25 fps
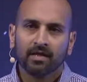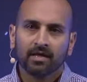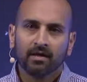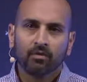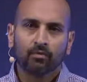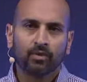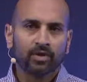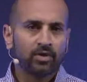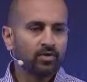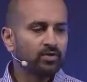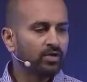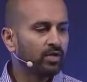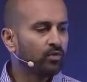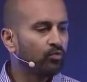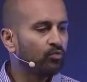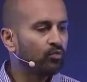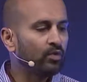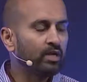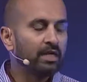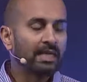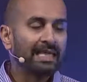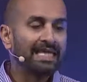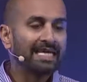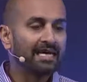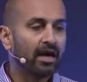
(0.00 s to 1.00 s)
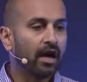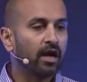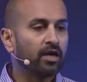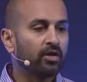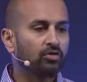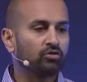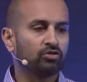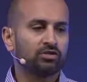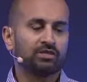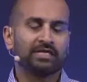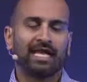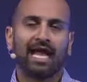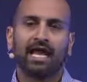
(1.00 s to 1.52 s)
When you can really
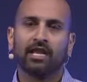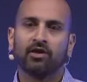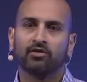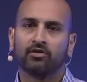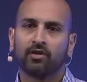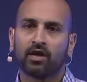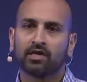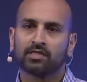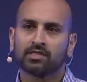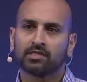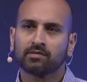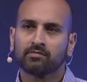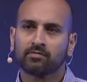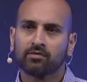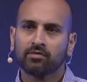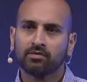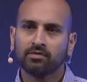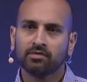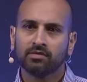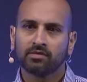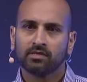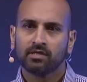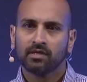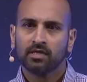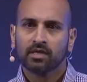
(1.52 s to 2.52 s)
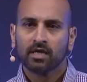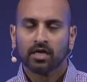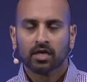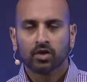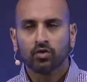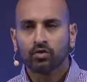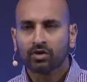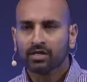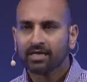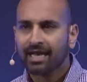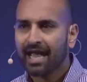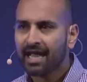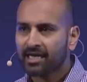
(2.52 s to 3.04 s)
understand your customers, you
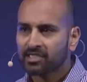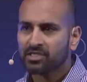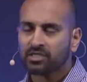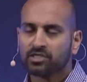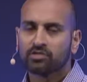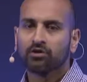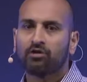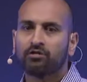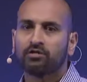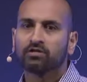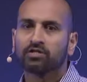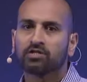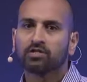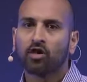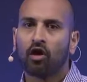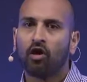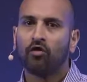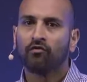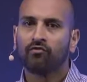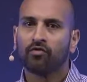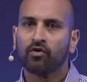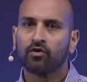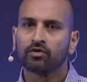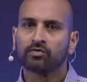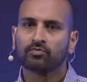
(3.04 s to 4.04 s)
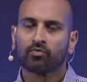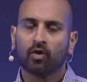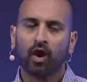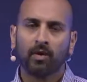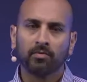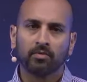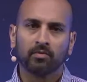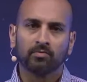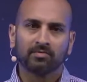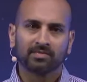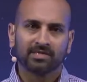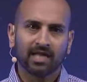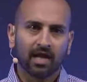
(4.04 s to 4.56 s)
can actually start to solve those problems.